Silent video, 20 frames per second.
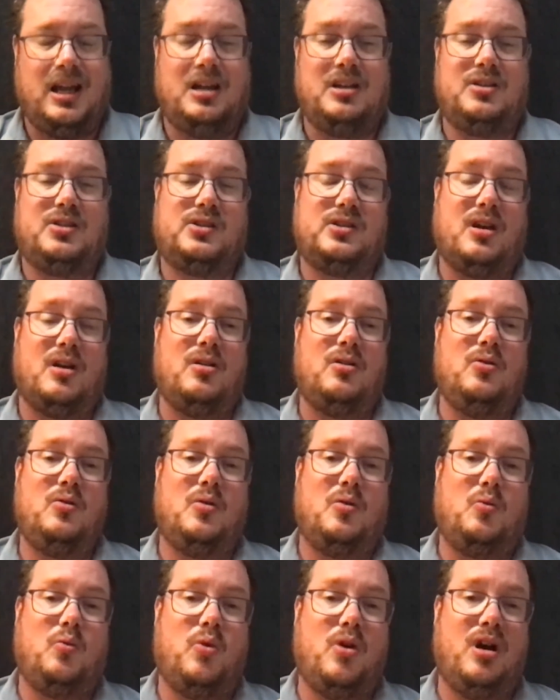
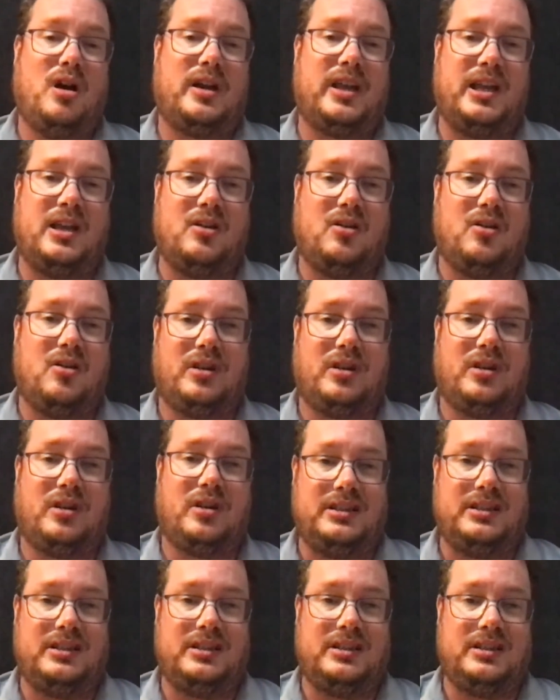So working on
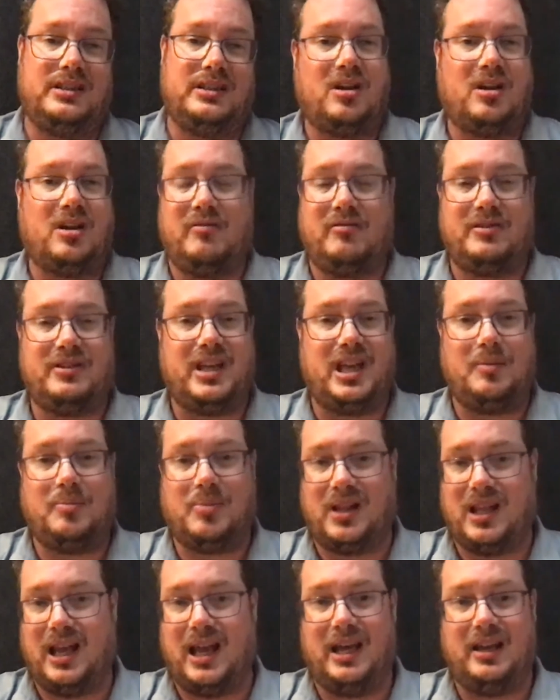a detailed 100-day
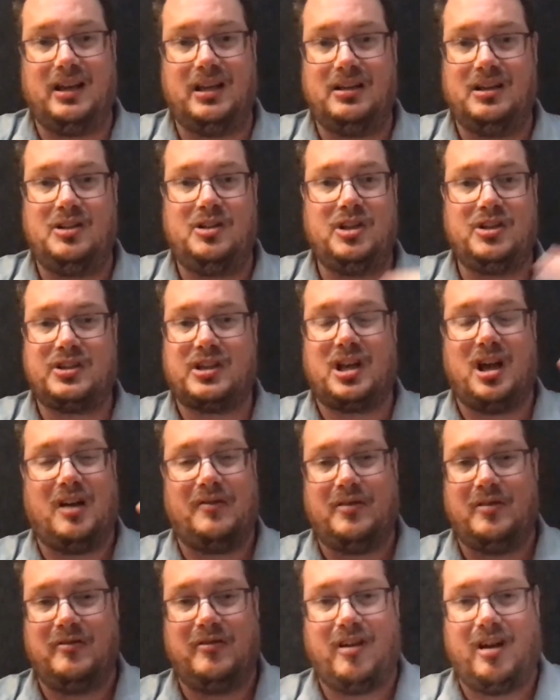plan, and it just
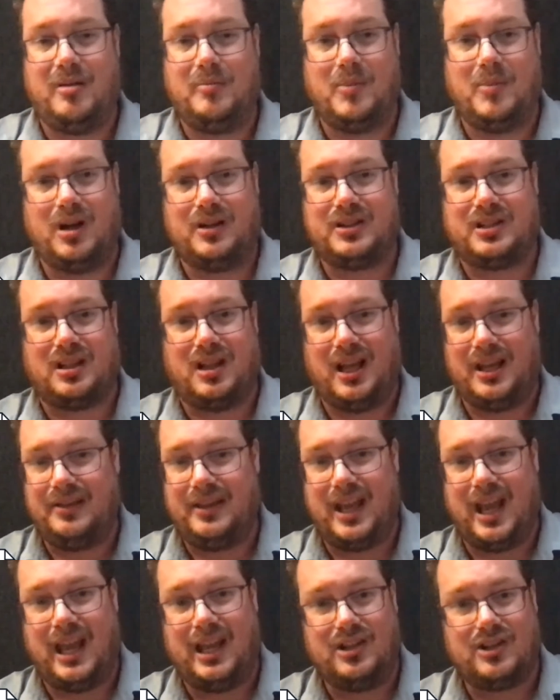cover very much like
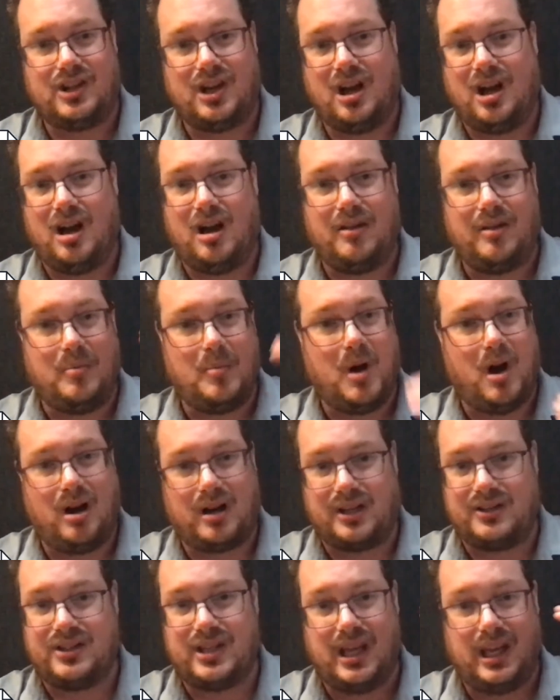the HR, the
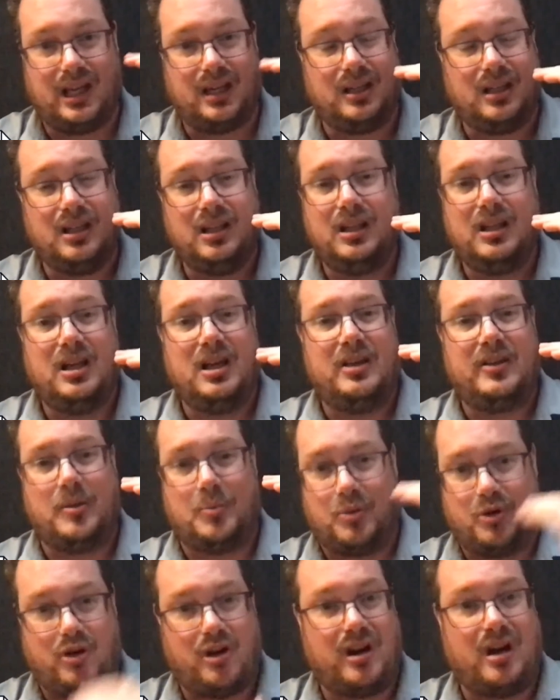marketing, the
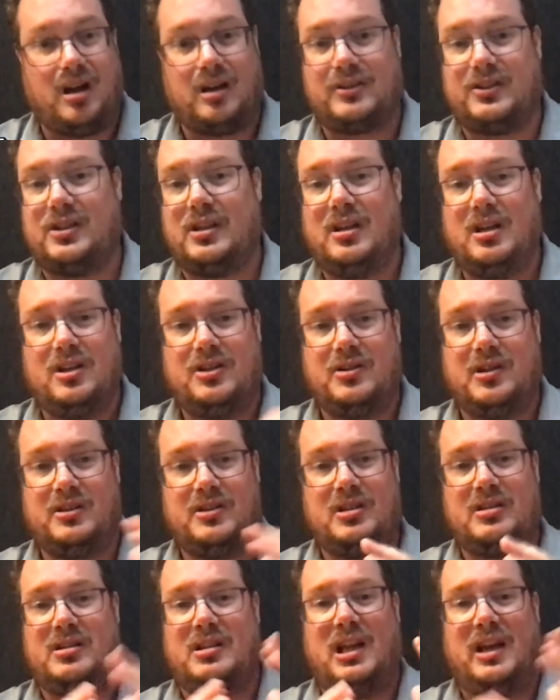product. So
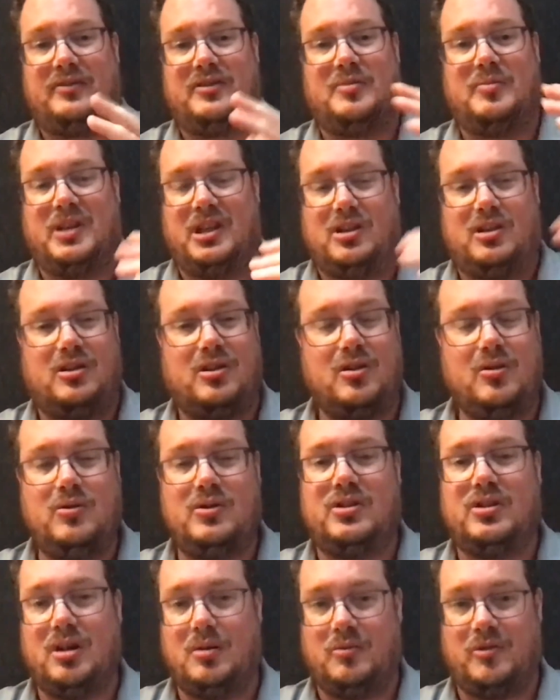it doesn't have to be a huge
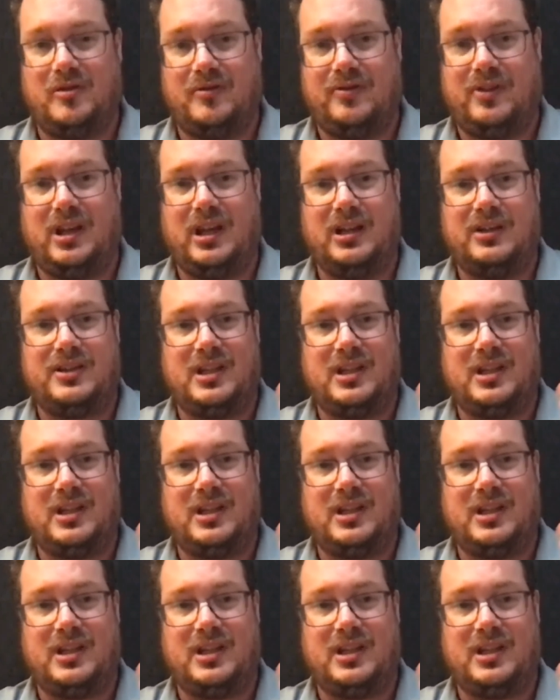number of things.